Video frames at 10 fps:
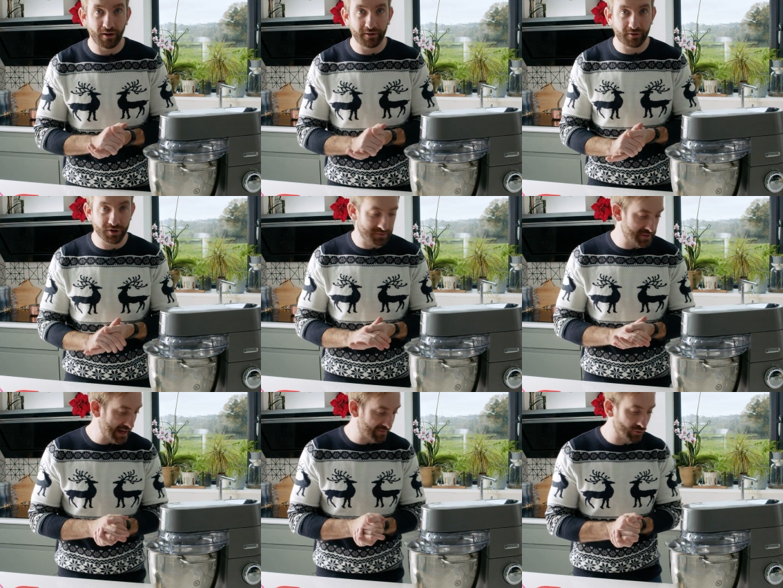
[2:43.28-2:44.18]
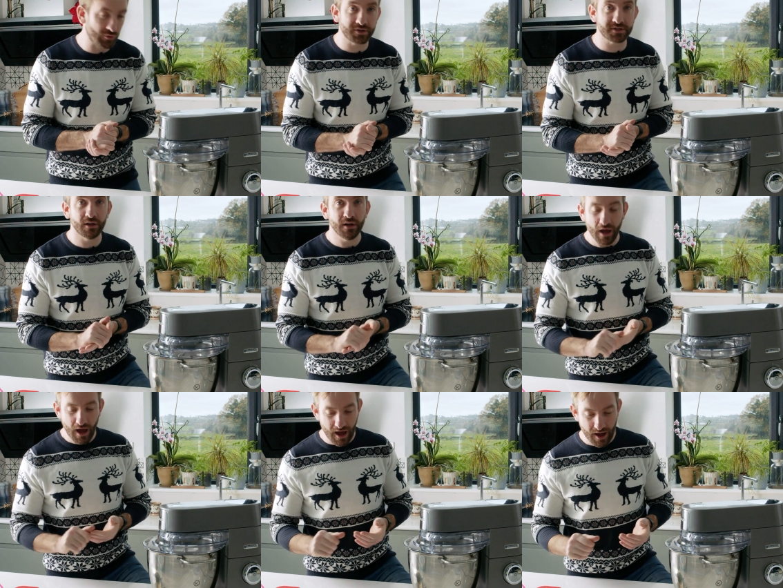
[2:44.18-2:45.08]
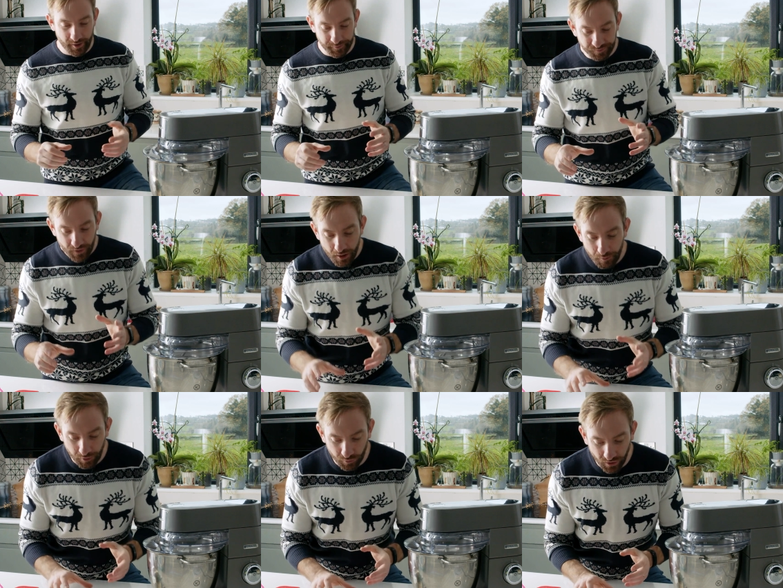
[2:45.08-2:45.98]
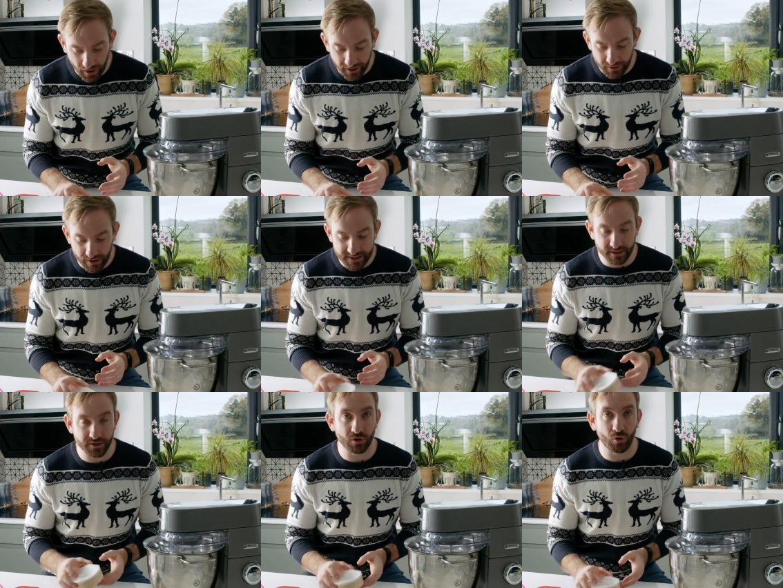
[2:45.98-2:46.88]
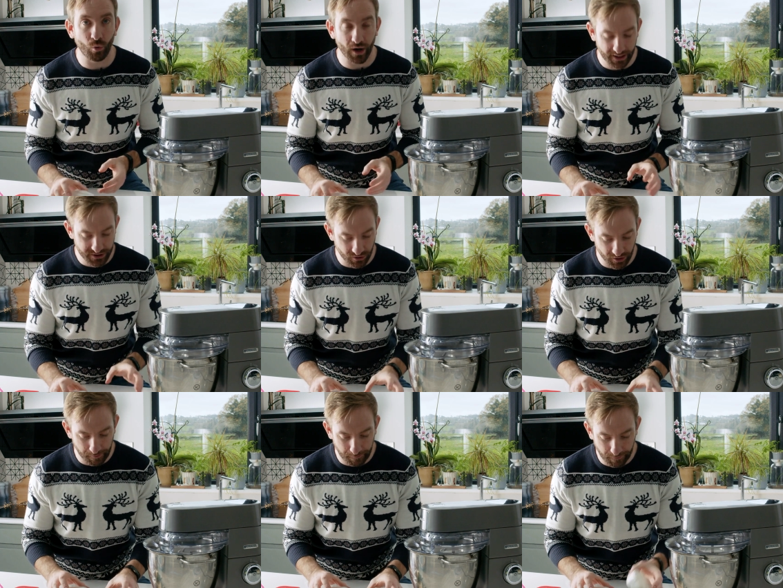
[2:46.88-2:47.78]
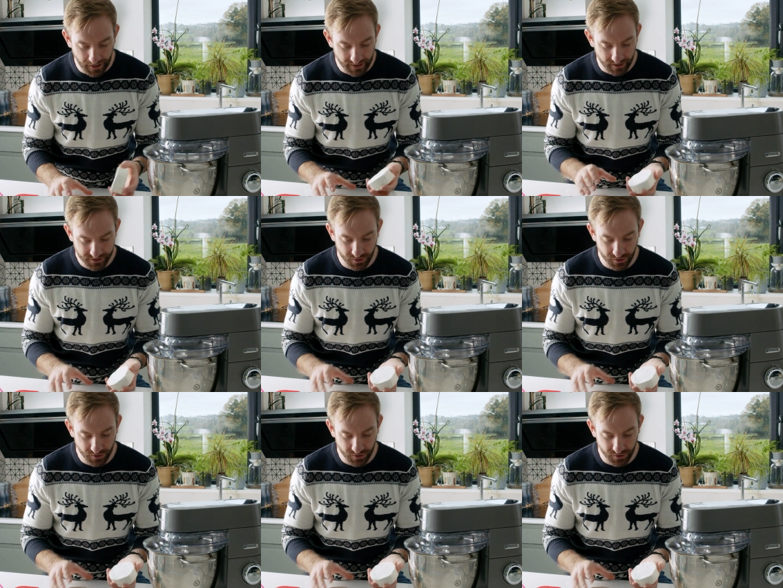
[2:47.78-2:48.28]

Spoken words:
Christmas leftovers. And then the rest of the dough we're actually going to bake.